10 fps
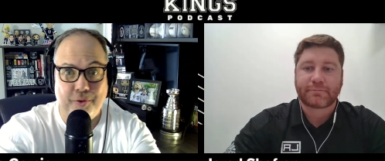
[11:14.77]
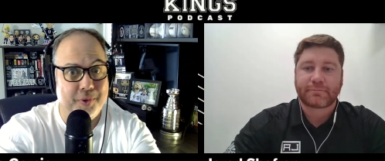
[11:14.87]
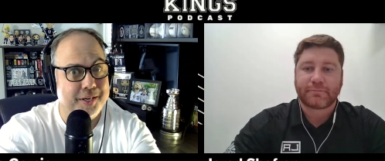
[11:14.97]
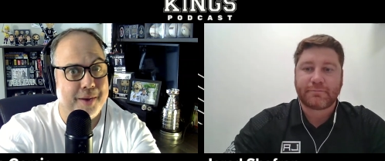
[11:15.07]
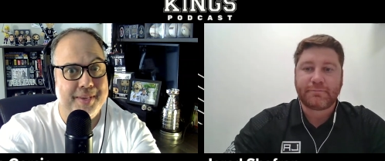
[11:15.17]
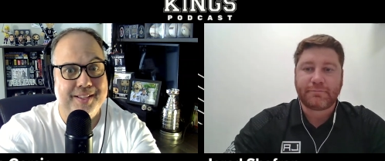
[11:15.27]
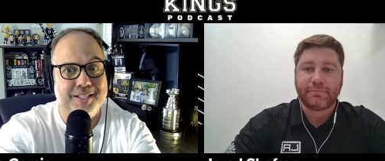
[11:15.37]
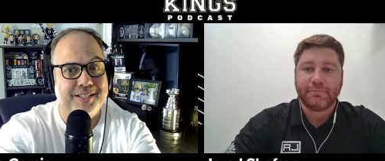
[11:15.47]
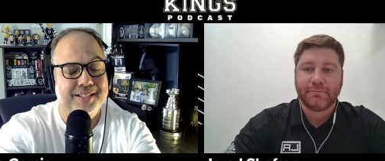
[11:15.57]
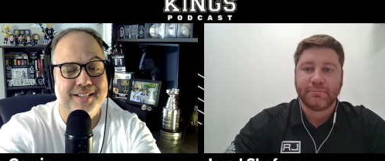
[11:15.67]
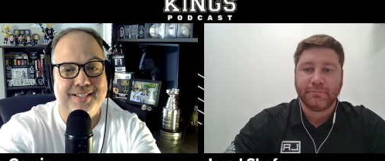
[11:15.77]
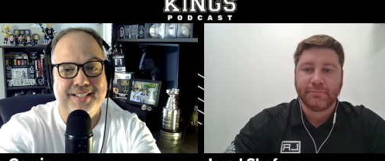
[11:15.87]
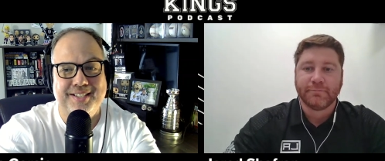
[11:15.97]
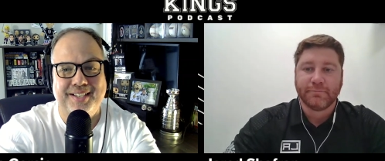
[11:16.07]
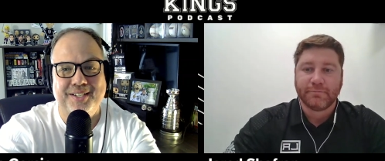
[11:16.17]
Speaker 1: one coming this, this
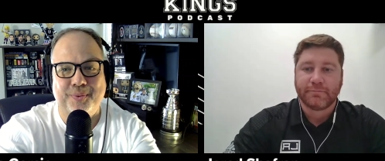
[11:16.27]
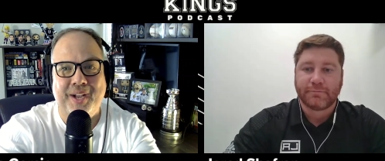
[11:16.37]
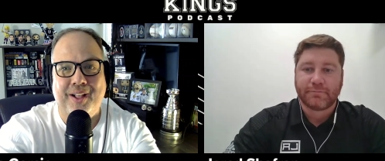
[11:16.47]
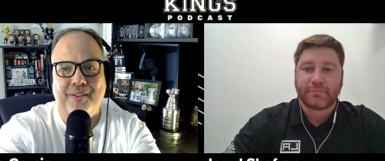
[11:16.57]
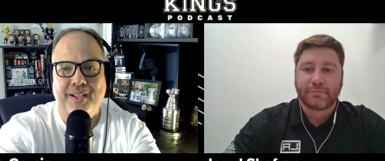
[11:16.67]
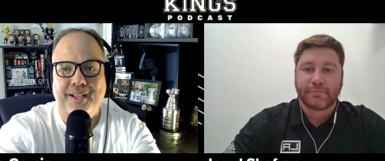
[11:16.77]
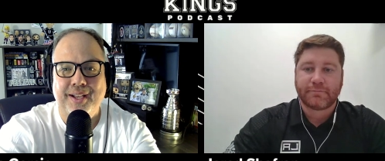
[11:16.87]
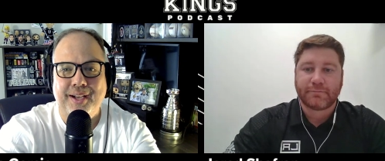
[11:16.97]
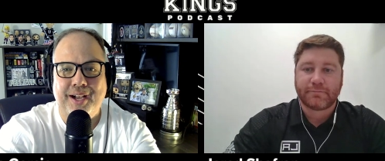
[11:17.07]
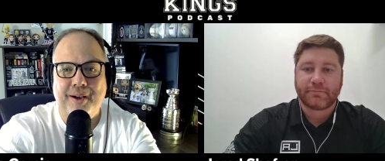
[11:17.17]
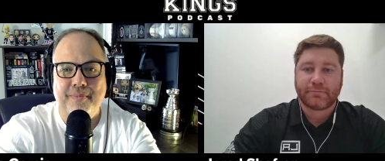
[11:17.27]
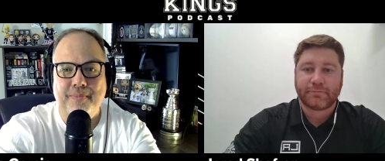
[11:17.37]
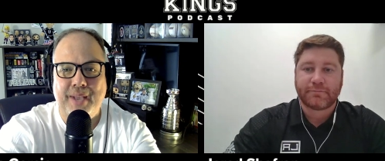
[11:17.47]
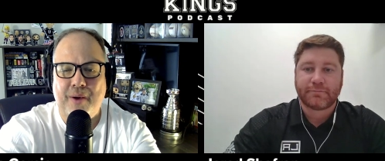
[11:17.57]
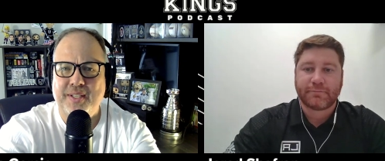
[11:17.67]
season as well.
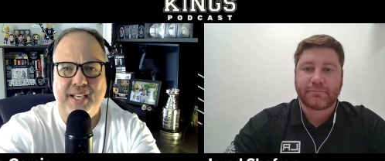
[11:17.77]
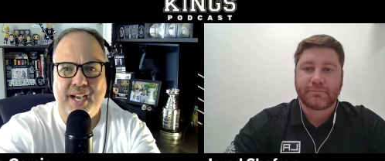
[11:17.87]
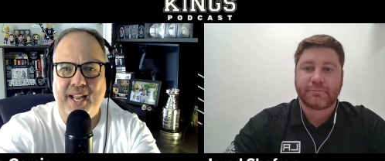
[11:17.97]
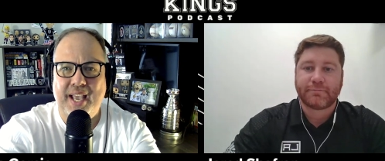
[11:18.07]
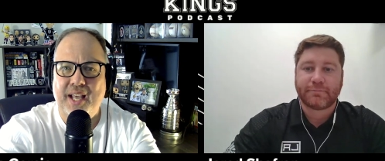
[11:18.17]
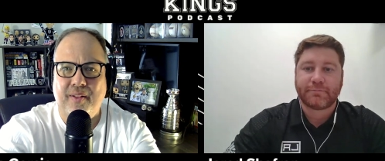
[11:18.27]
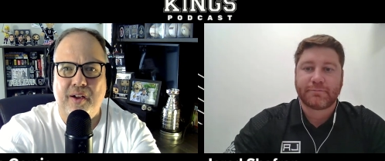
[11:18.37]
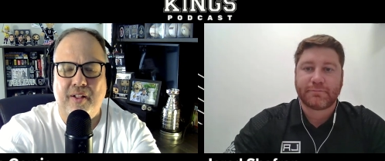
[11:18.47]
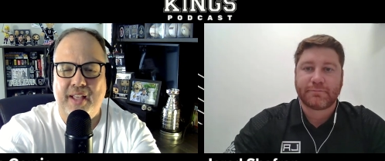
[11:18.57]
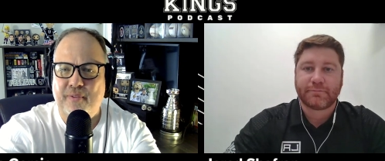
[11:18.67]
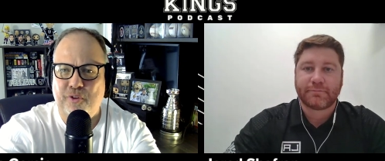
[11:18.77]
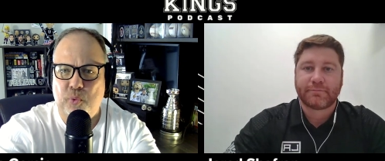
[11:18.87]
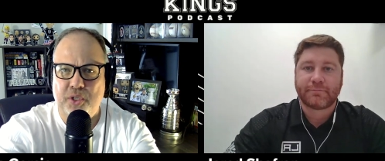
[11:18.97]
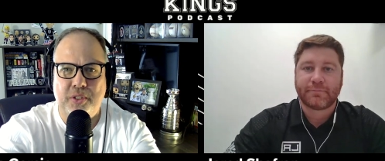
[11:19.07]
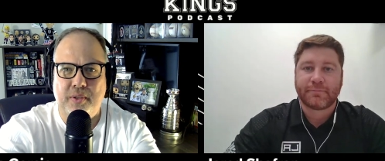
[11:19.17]
Um, how is he kind of handling all that from
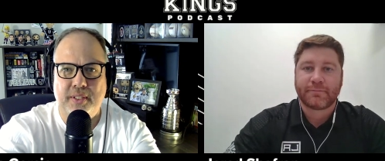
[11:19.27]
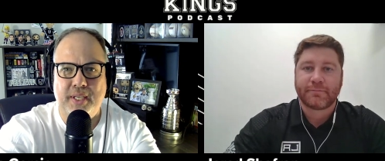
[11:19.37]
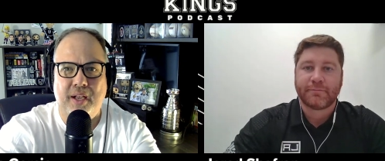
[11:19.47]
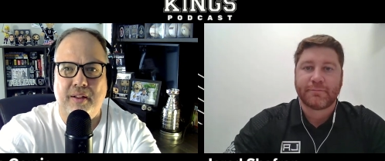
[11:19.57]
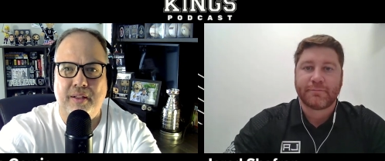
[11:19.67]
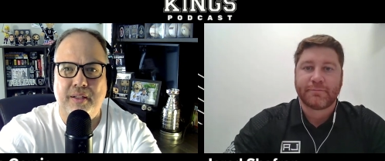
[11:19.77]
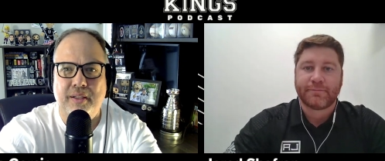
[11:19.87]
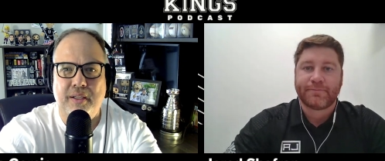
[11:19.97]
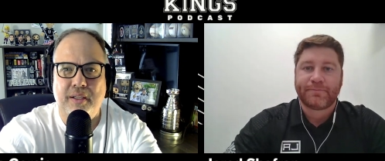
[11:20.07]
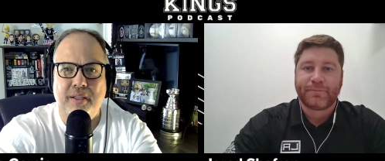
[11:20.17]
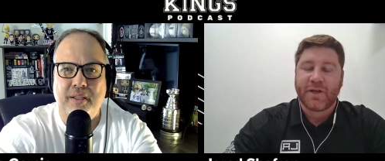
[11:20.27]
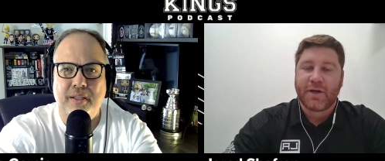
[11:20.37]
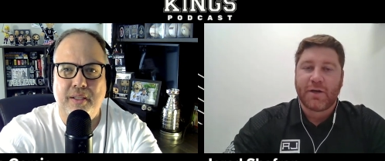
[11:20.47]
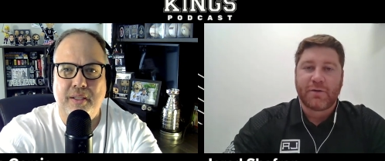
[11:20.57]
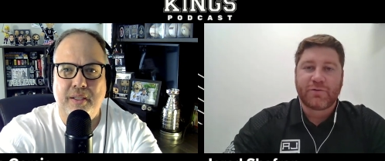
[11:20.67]
what you can tell?
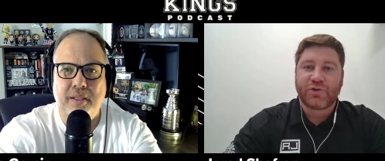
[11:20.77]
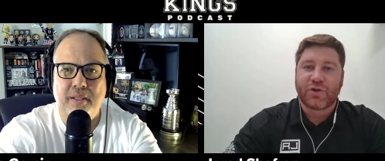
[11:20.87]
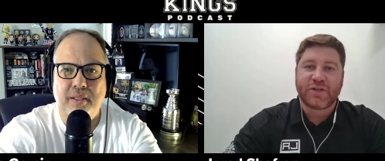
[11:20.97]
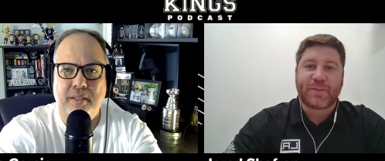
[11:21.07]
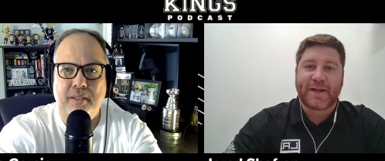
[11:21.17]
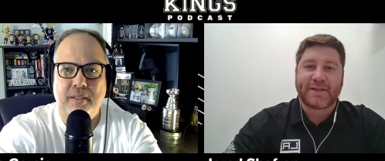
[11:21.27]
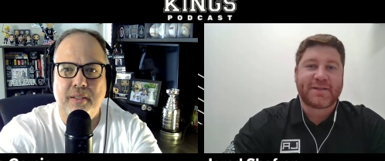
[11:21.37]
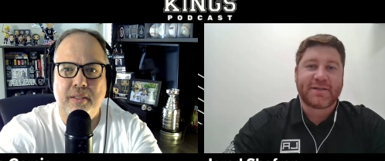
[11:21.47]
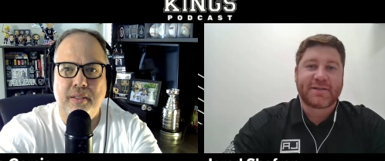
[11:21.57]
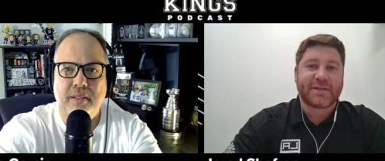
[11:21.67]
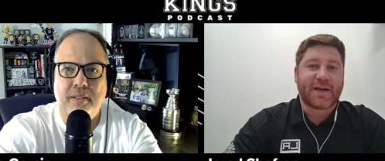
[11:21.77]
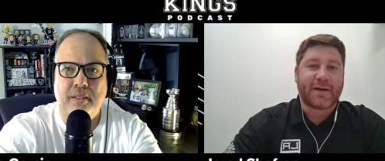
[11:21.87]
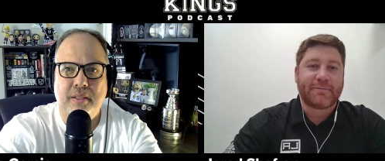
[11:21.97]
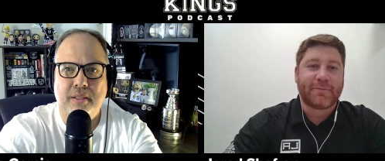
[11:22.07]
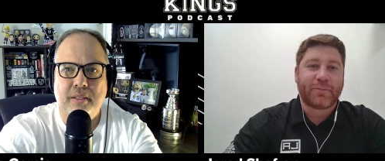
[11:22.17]
Speaker 2: Well, Jordan Spence is
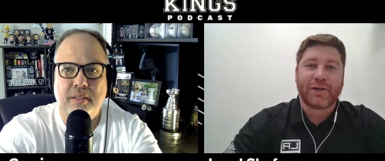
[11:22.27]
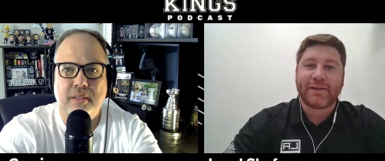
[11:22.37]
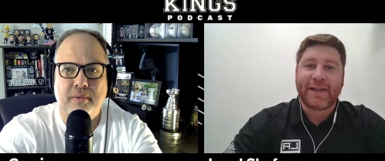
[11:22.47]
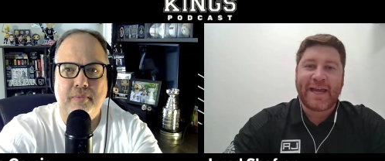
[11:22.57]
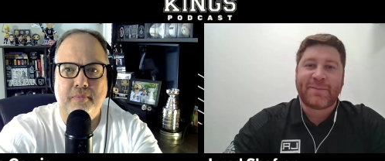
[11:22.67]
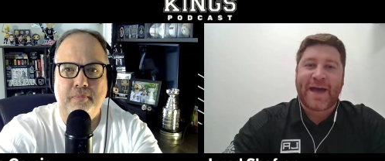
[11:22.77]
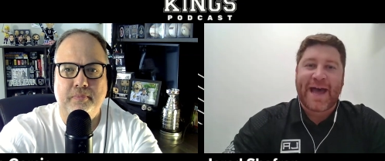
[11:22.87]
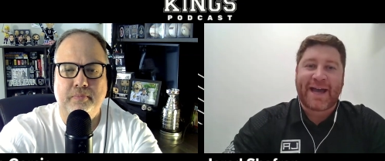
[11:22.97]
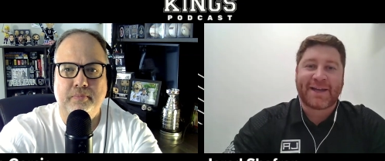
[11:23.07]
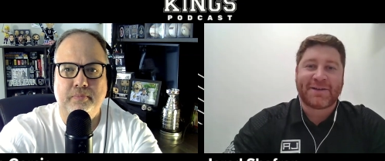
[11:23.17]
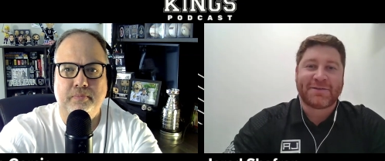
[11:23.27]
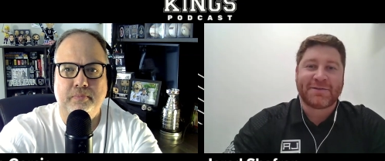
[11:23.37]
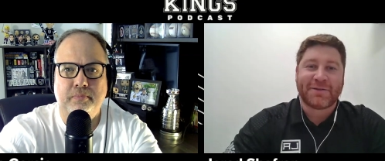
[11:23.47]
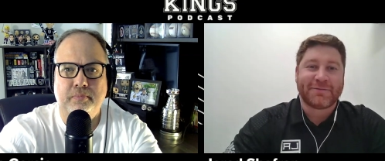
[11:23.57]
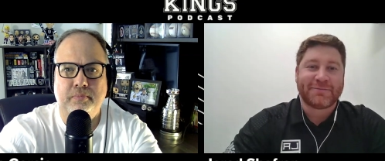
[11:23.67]
uh, pretty laid back
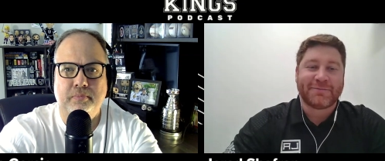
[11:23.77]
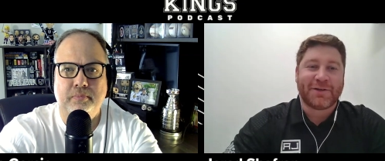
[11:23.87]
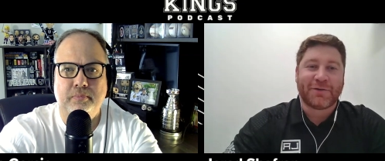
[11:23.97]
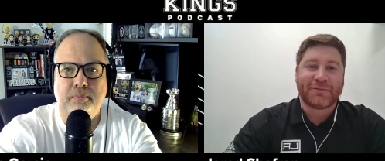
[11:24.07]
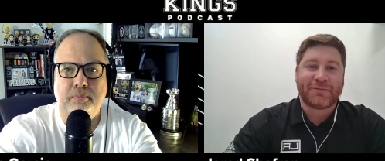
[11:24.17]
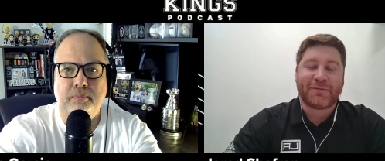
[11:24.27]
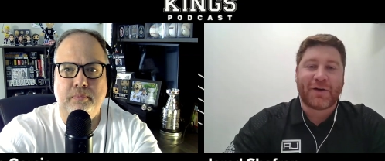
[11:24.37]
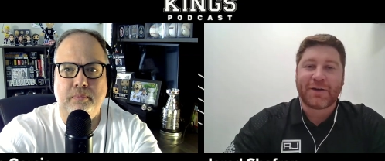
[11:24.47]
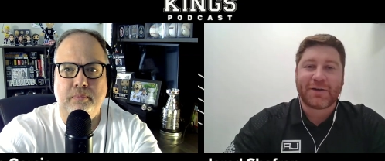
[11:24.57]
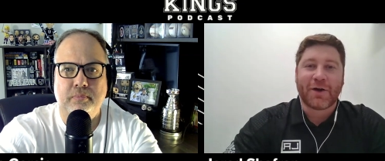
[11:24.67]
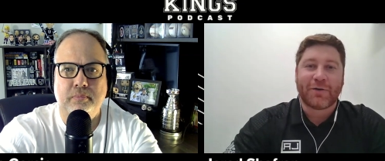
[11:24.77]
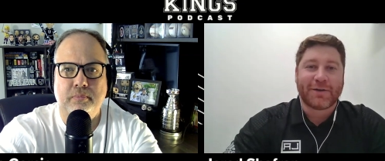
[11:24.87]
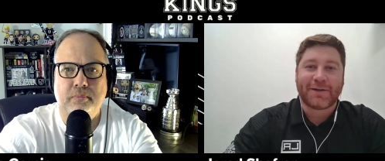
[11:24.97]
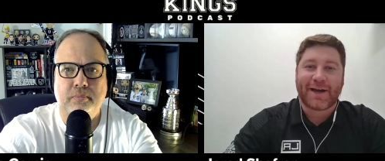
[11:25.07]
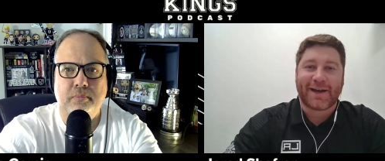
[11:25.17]
and uh, you know fun
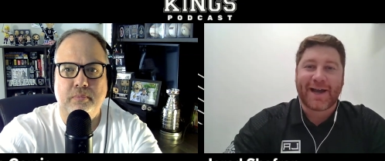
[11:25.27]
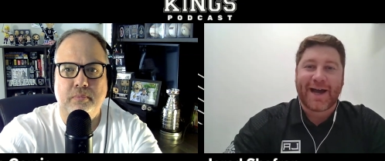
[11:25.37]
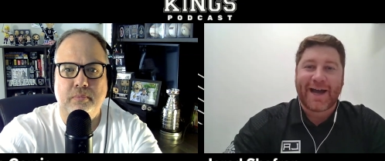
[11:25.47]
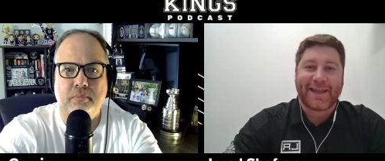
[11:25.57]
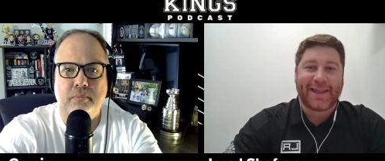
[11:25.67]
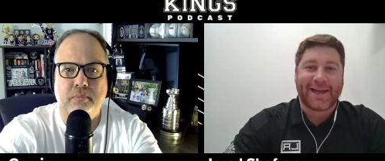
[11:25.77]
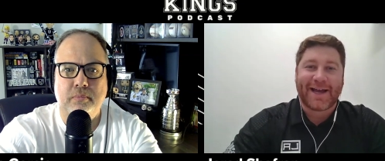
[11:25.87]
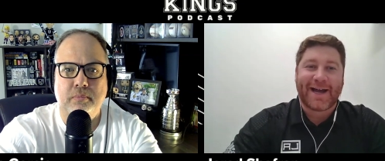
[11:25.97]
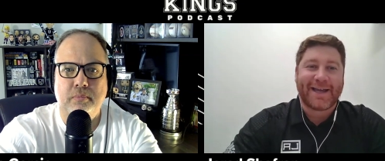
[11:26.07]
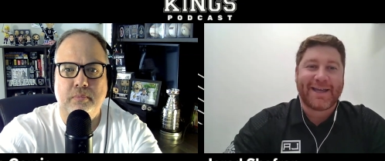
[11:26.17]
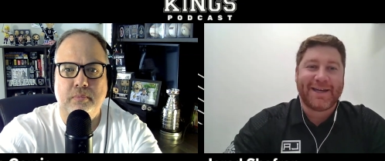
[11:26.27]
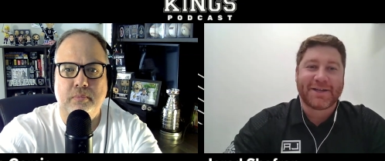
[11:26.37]
going kind of guy. Like he